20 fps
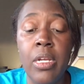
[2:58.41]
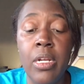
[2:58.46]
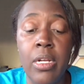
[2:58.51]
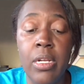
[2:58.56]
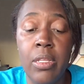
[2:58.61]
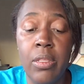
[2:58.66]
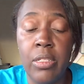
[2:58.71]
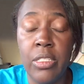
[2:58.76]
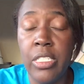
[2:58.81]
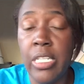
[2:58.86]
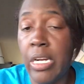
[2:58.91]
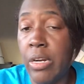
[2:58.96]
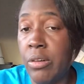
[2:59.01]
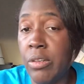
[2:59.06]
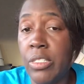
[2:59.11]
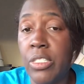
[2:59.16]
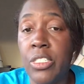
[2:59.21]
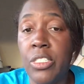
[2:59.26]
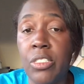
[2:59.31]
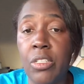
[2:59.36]
to the
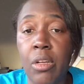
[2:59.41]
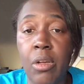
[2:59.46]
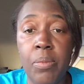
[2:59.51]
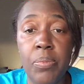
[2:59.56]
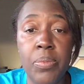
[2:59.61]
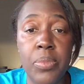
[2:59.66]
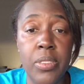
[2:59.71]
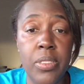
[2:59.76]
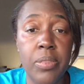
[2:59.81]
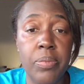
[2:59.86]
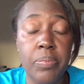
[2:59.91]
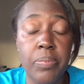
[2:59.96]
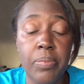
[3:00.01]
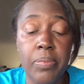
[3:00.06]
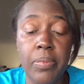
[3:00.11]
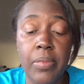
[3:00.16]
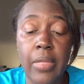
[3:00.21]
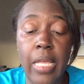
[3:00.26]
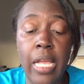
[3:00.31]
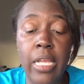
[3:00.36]
charity shops.
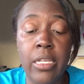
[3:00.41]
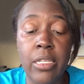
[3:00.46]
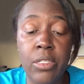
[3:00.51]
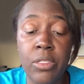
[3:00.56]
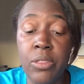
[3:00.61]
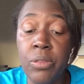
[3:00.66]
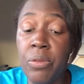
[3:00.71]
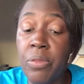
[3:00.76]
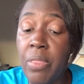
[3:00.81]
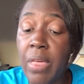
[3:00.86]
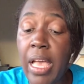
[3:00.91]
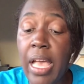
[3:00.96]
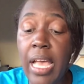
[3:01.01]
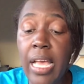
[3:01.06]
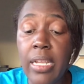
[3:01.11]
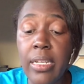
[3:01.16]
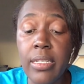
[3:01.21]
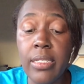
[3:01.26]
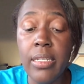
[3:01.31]
I could do that.